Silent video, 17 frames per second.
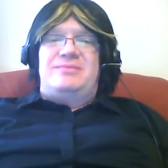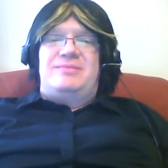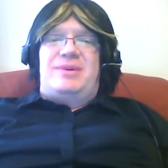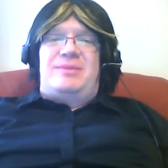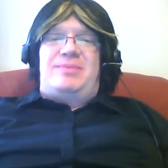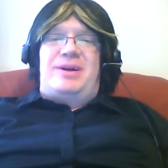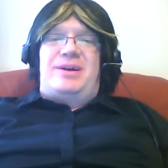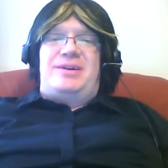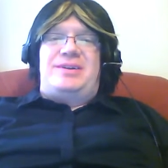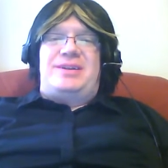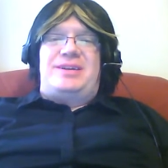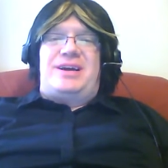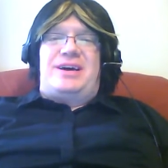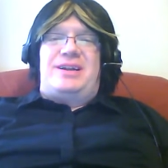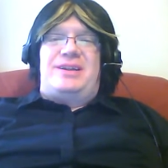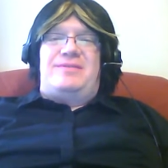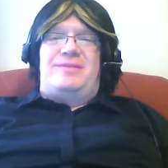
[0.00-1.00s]
My parents
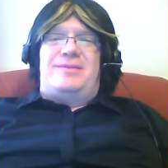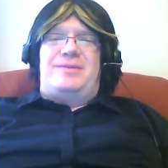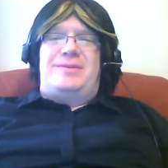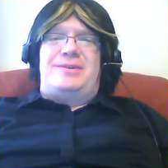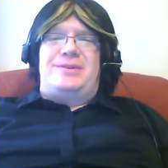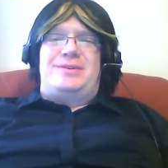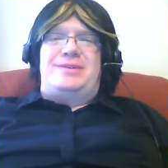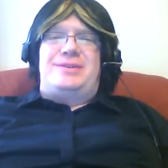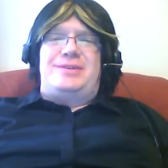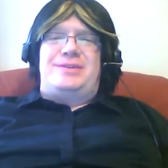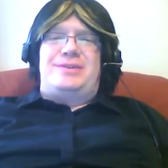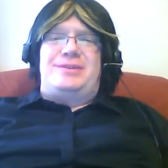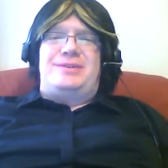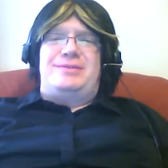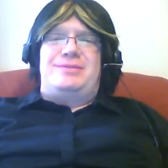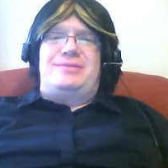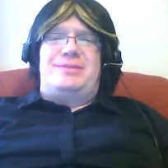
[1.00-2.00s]
got
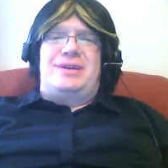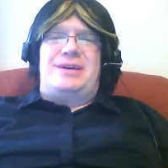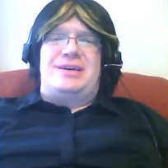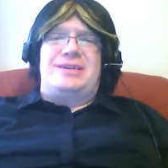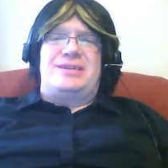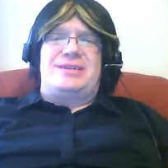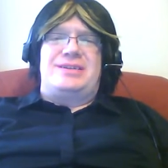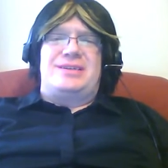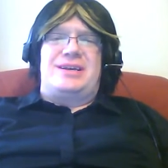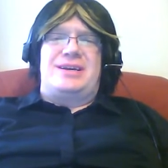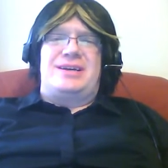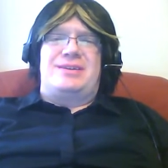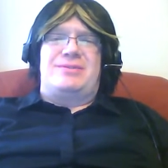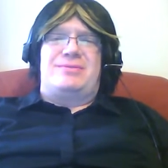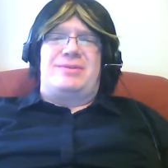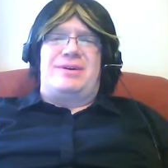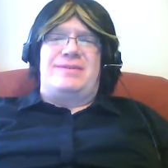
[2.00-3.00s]
divorced when I was
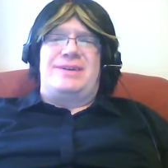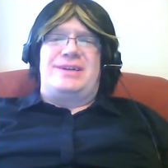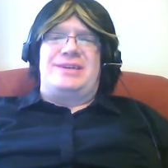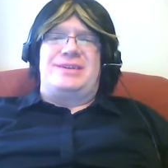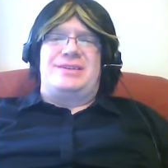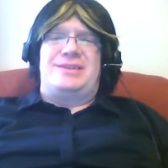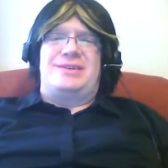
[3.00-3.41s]
like 12 ish,